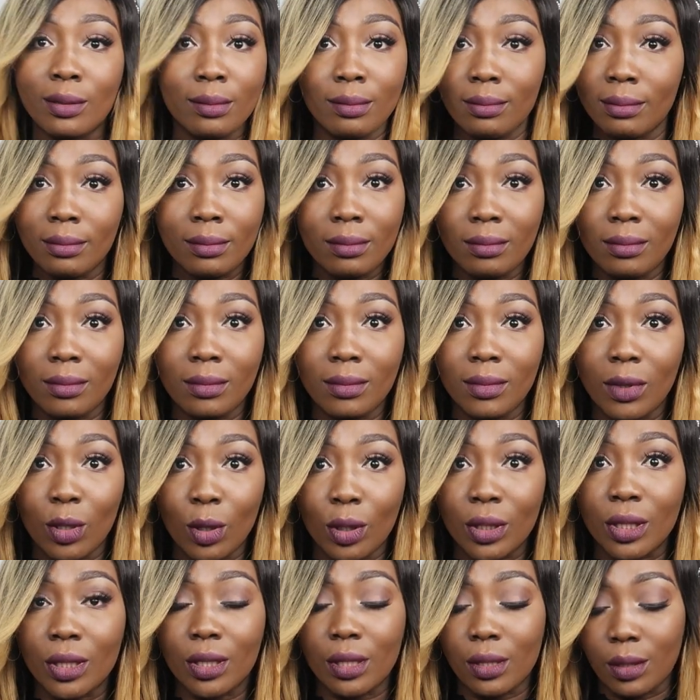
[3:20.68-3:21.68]
Also
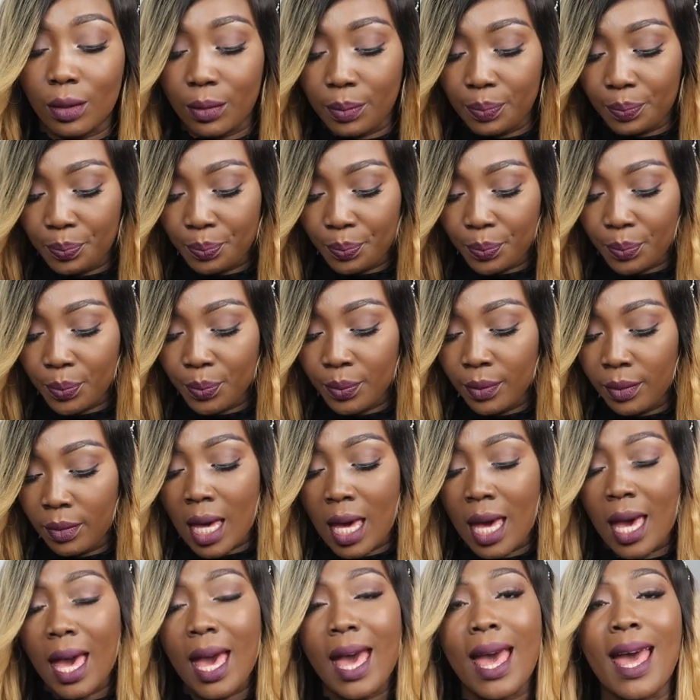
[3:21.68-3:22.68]
logical.
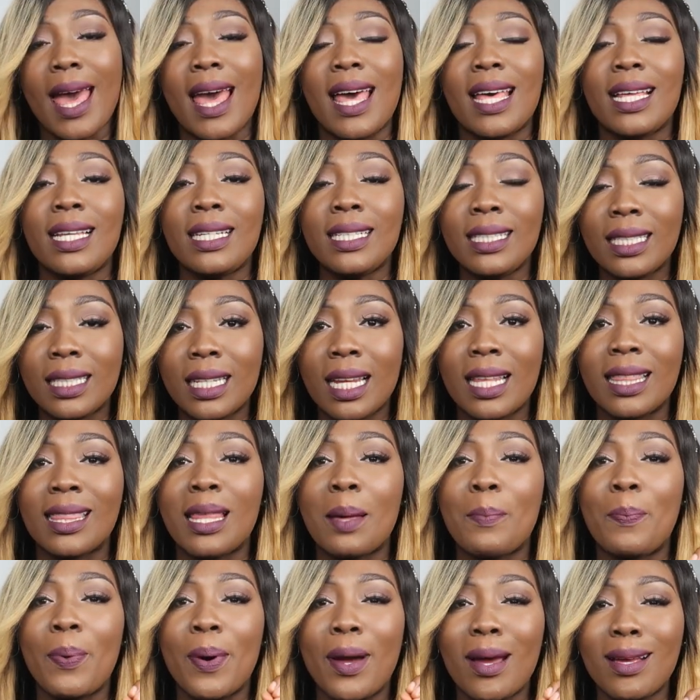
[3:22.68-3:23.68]

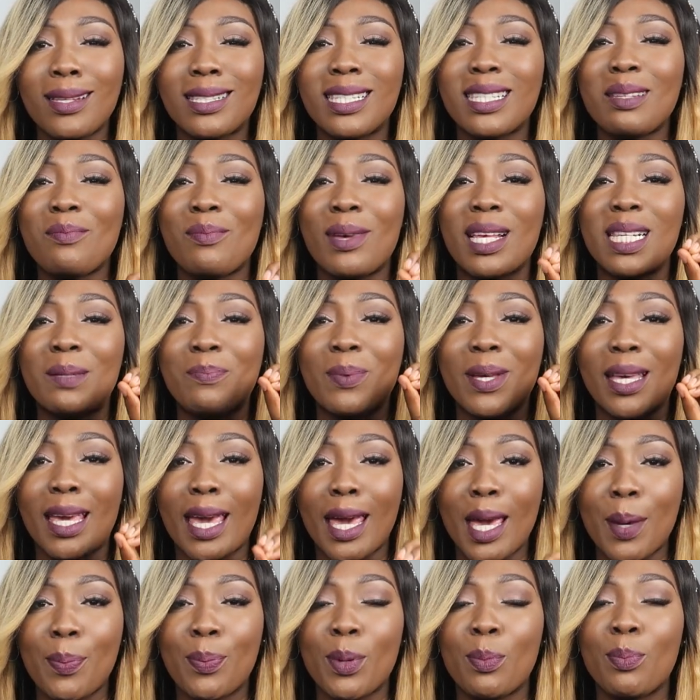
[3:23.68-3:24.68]
And the person
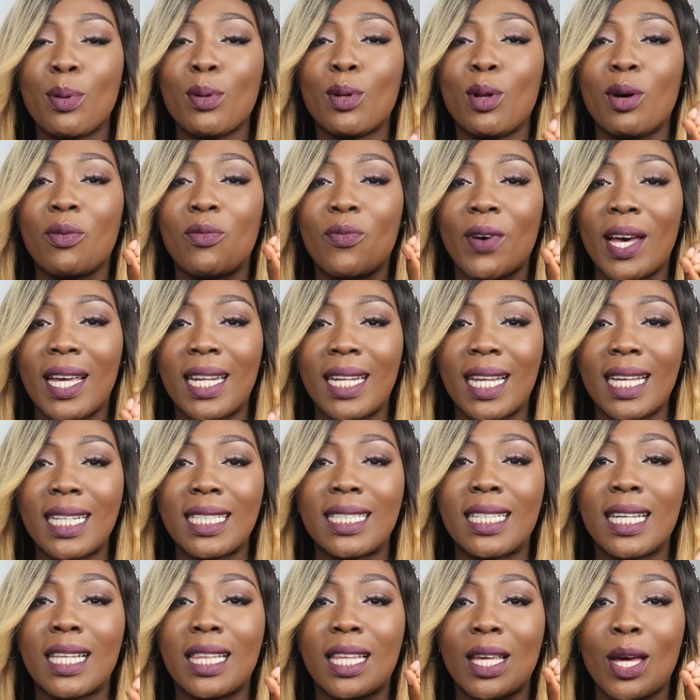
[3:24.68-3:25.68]
must be capable
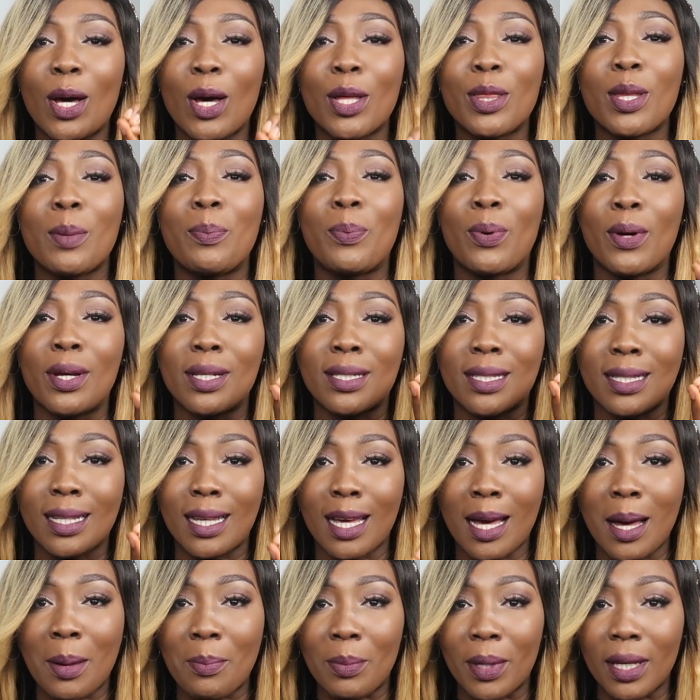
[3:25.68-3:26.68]
of financing the other
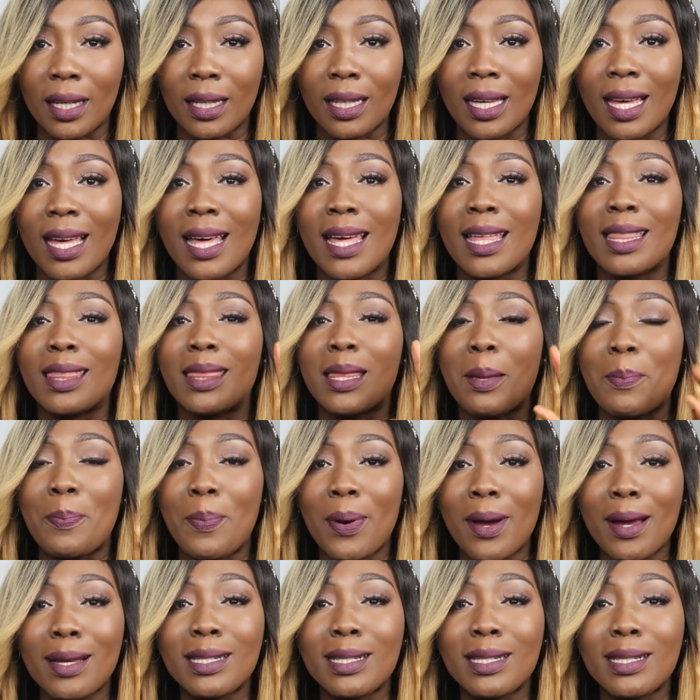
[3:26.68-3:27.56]
person coming.